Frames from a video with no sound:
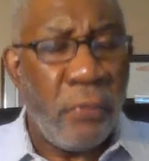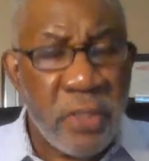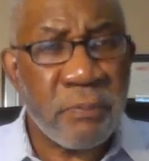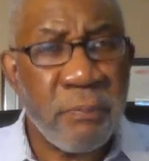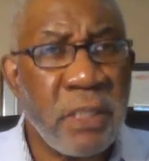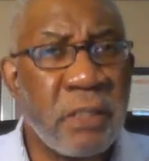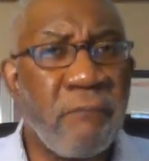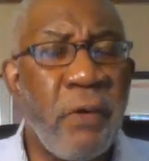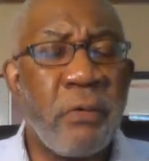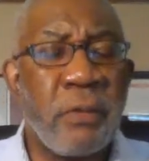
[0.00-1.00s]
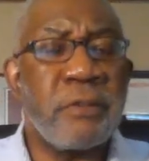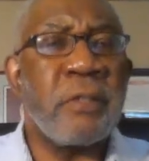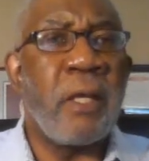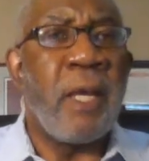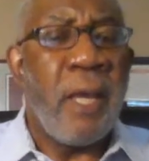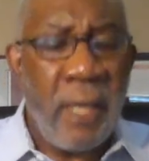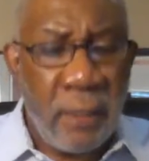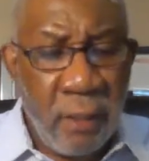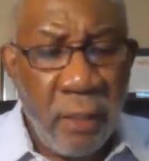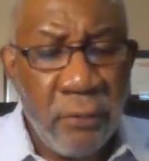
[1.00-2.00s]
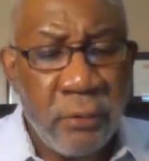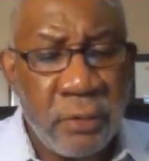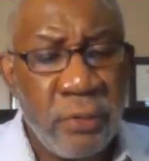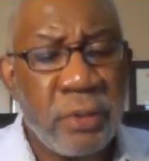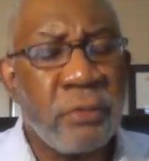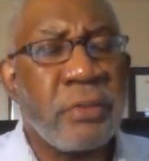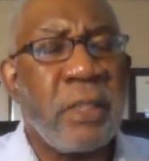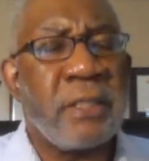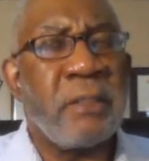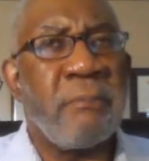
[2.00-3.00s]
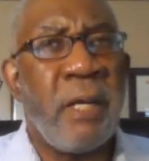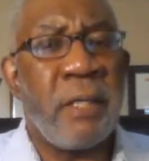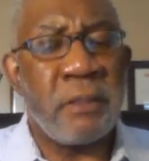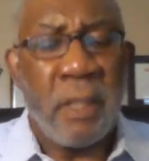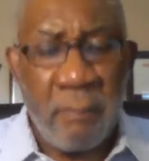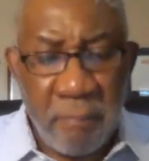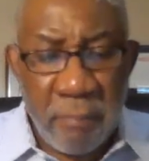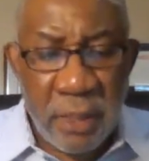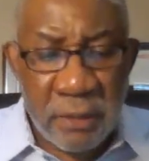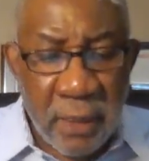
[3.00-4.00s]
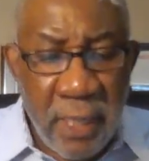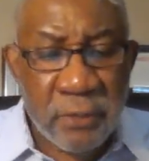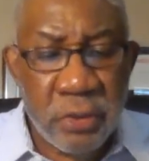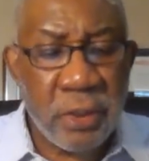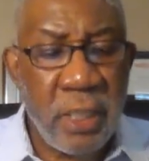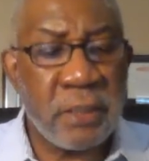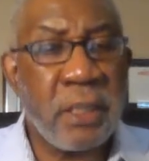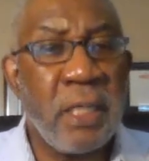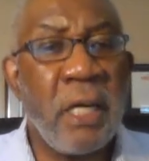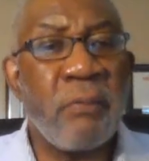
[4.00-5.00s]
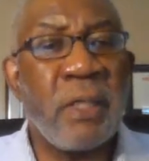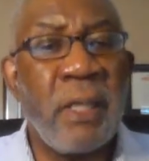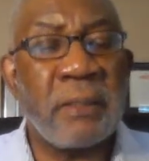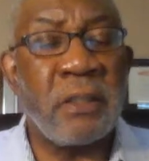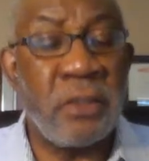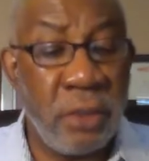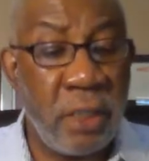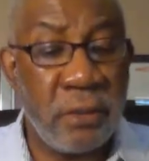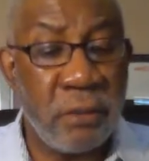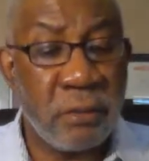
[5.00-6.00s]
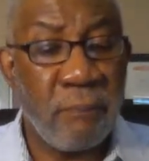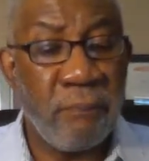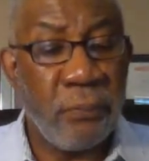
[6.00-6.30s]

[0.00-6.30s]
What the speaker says: This means that voters and other judicial selection bodies must exercise care when electing judges.